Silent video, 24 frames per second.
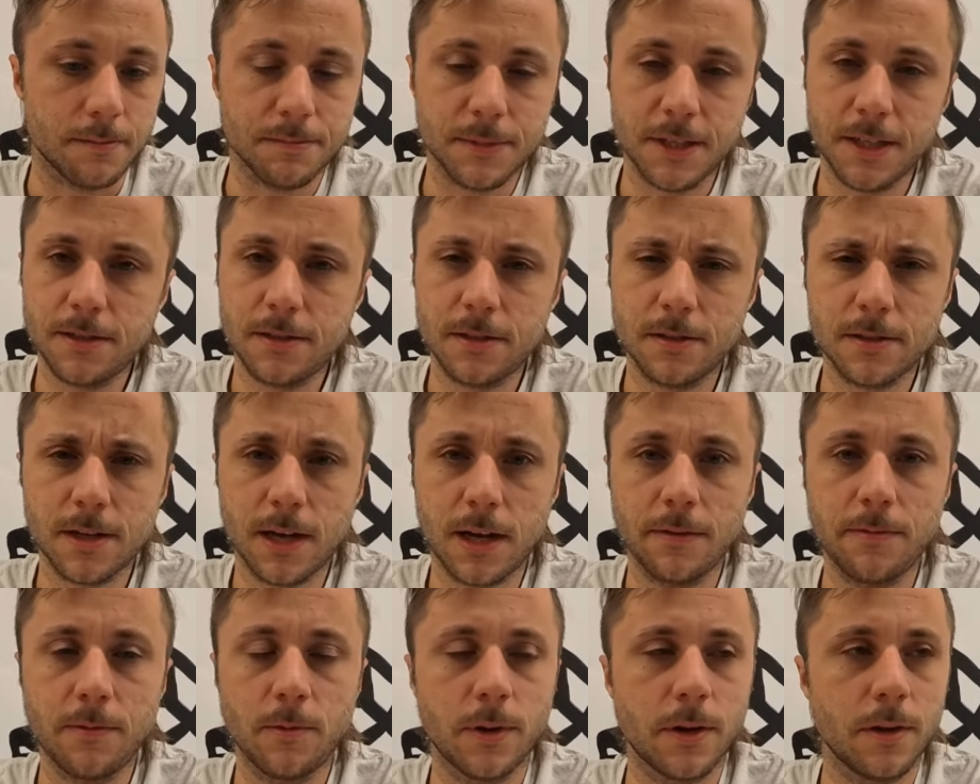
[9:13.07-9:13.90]
It's just
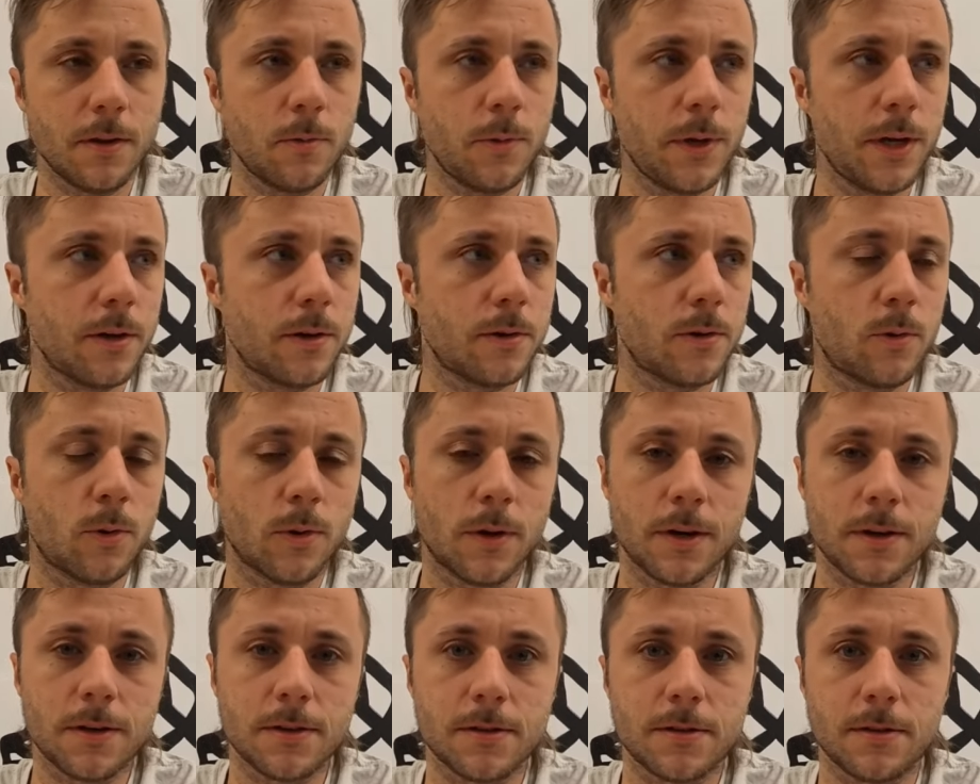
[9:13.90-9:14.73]
kind of one of the weird
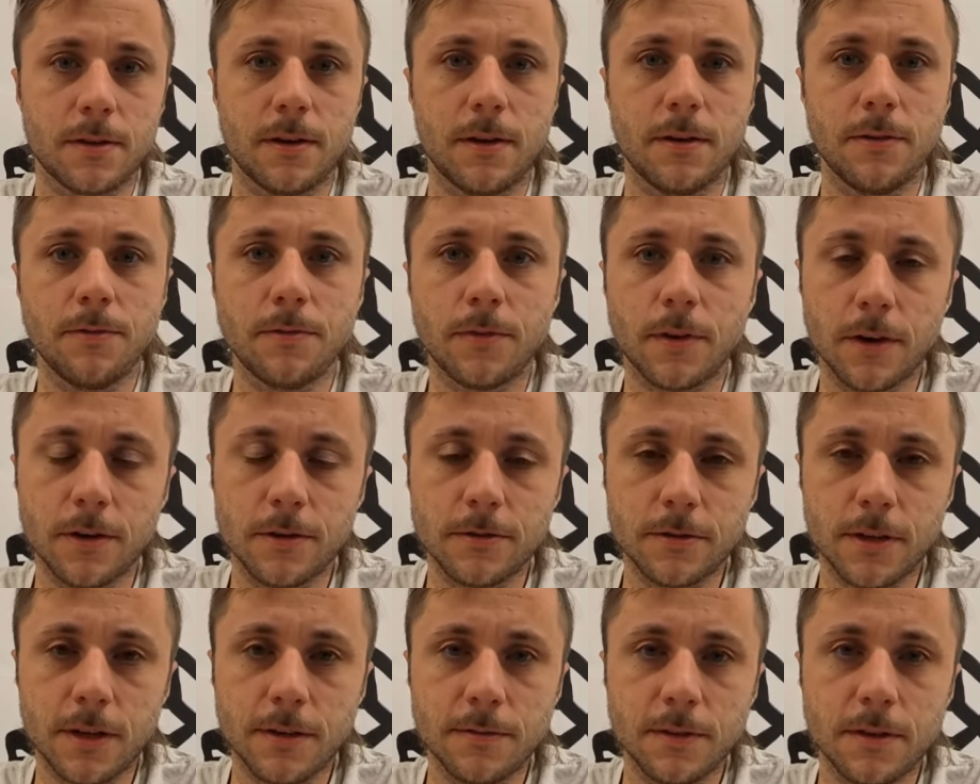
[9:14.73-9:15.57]
quirks of
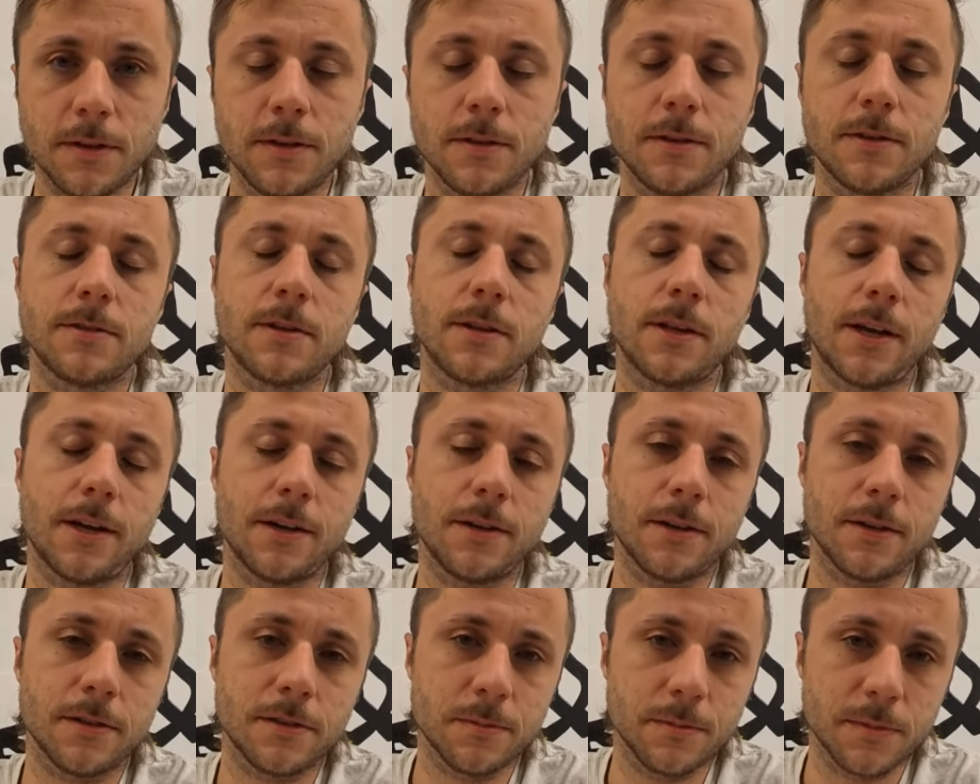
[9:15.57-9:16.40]
Fardriver. There's a lot of
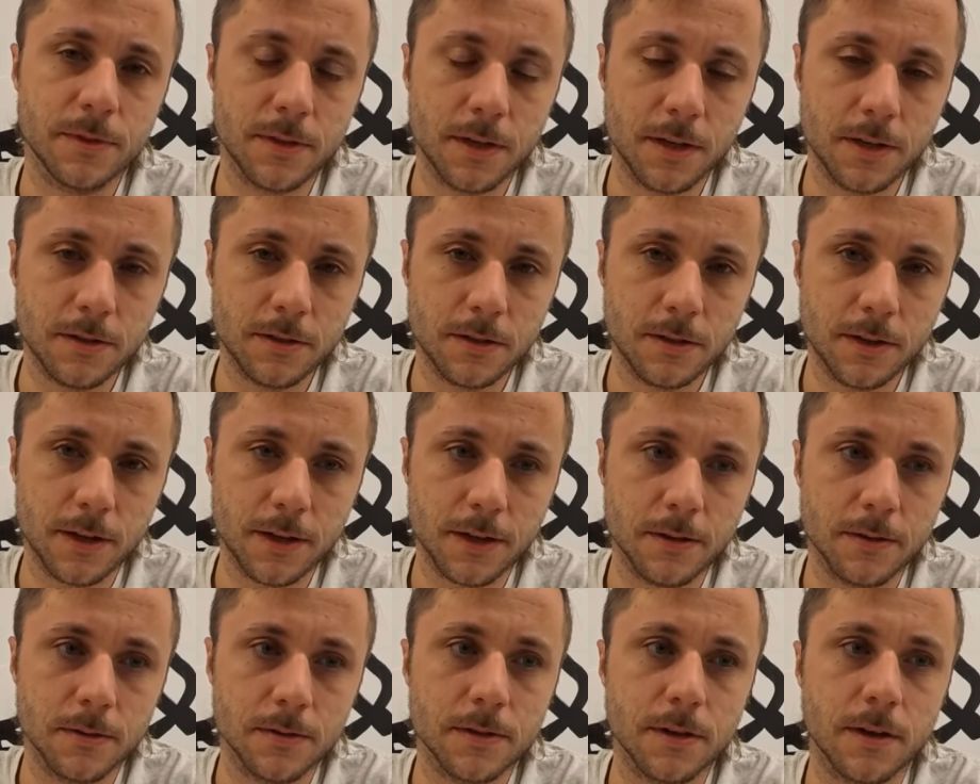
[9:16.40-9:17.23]
customization
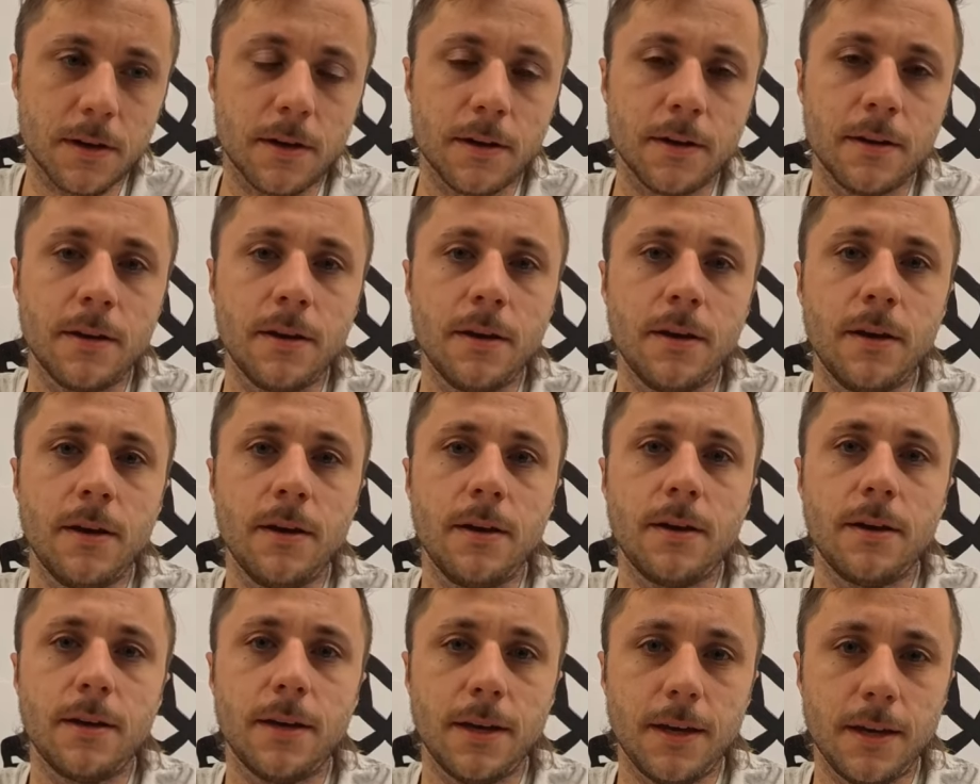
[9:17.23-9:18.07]
that goes on
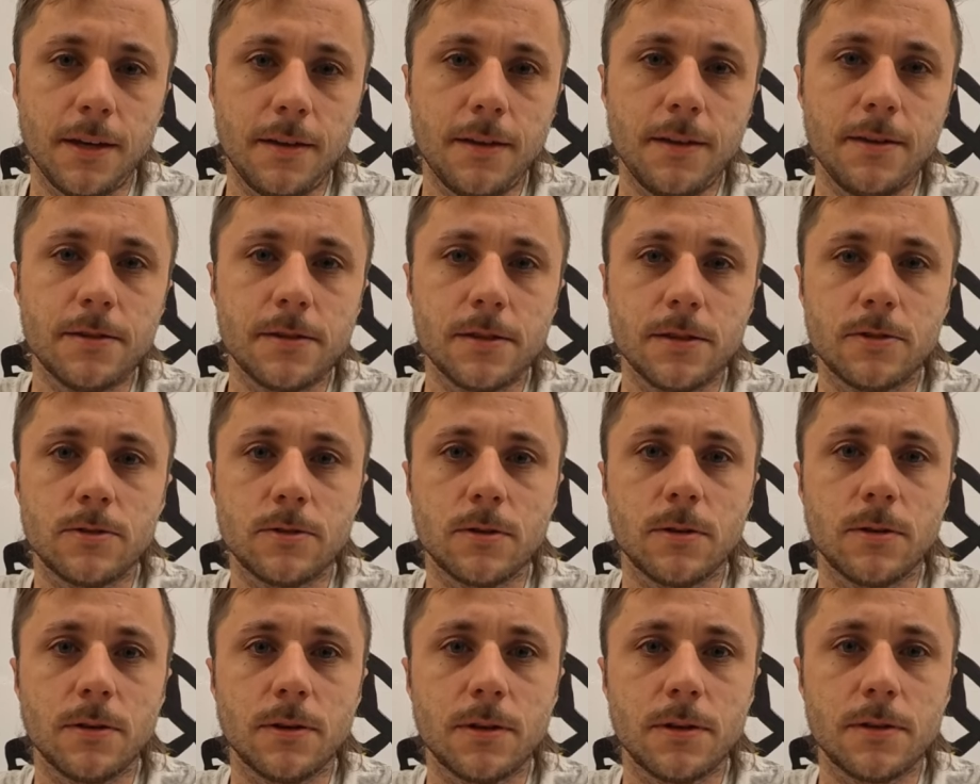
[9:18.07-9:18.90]
in these
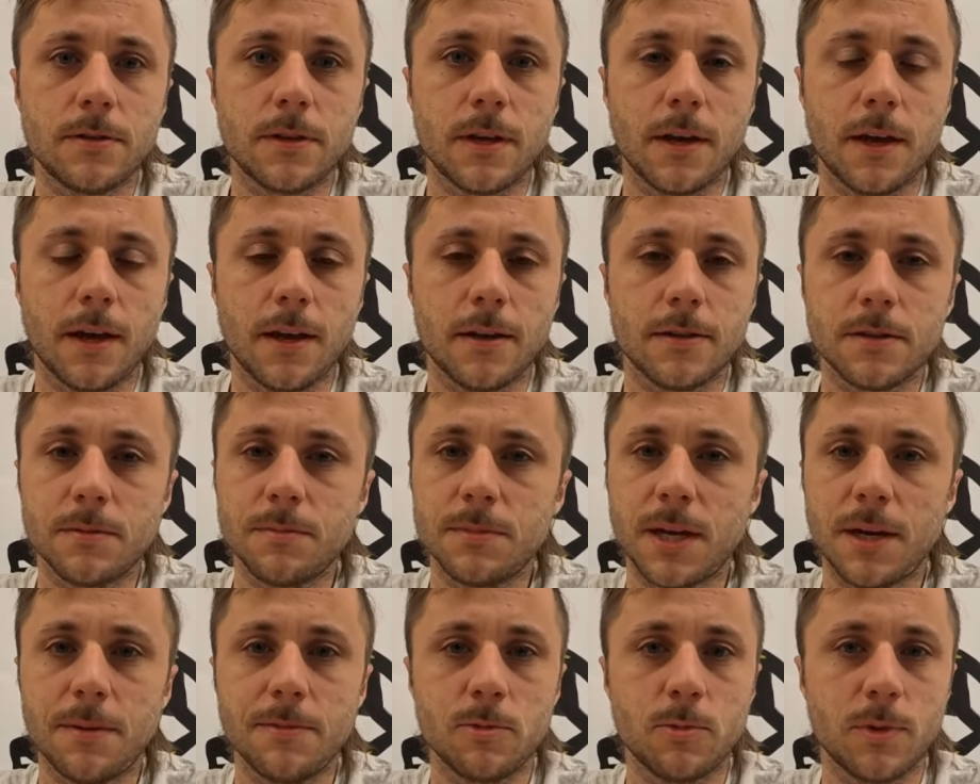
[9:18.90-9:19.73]
controllers, and
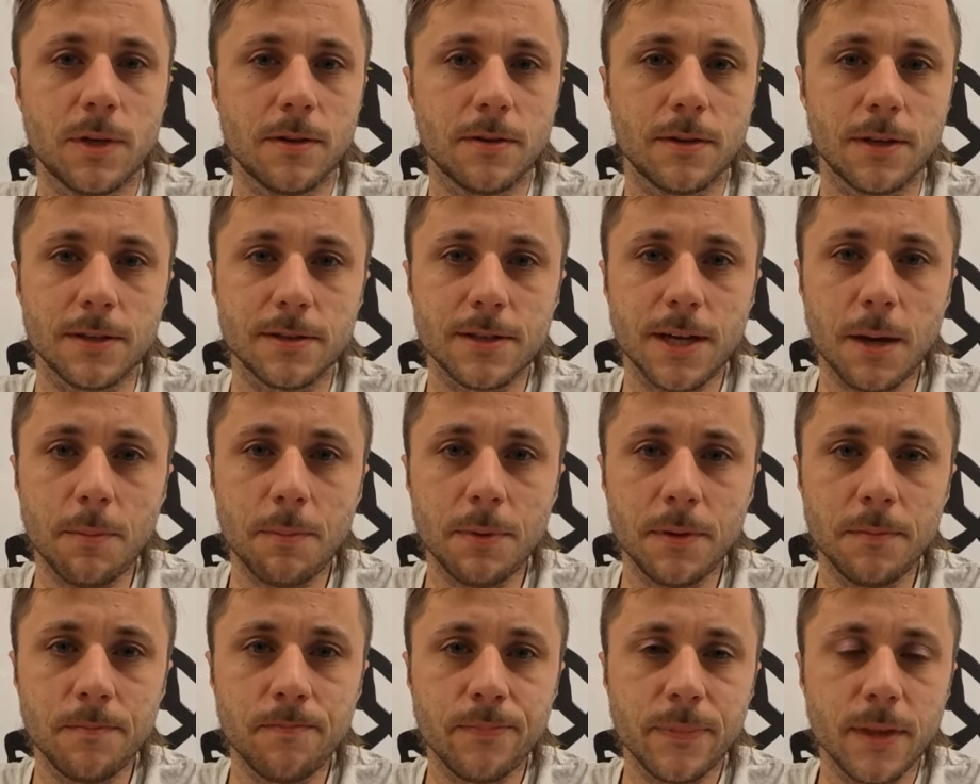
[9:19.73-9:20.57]
sometimes weird things
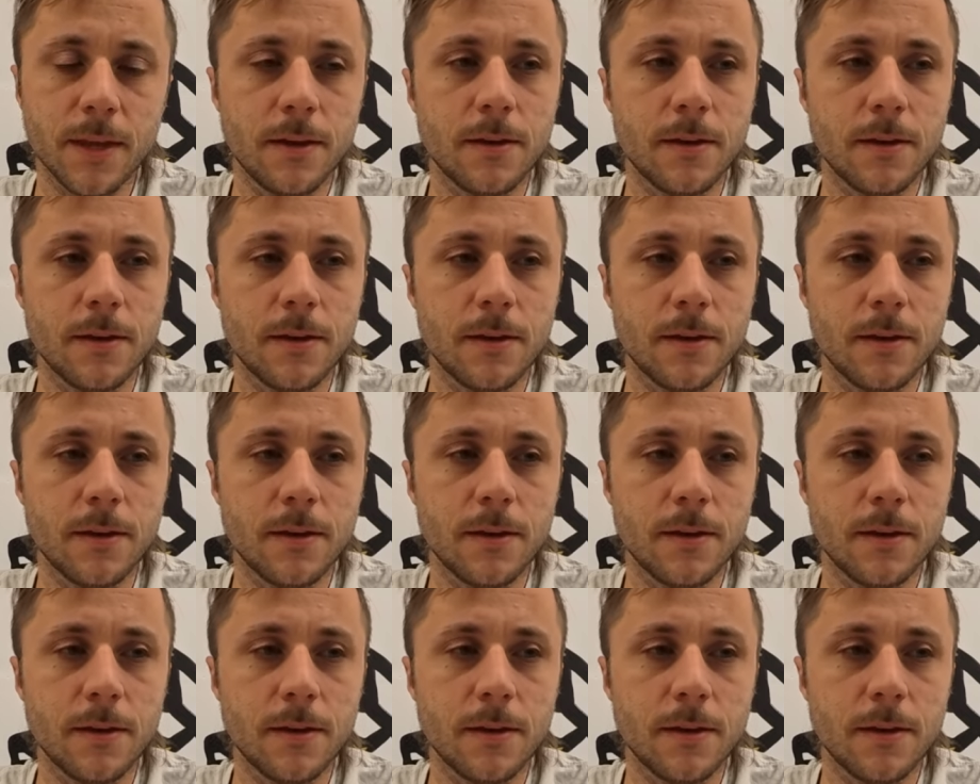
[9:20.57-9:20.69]
happen.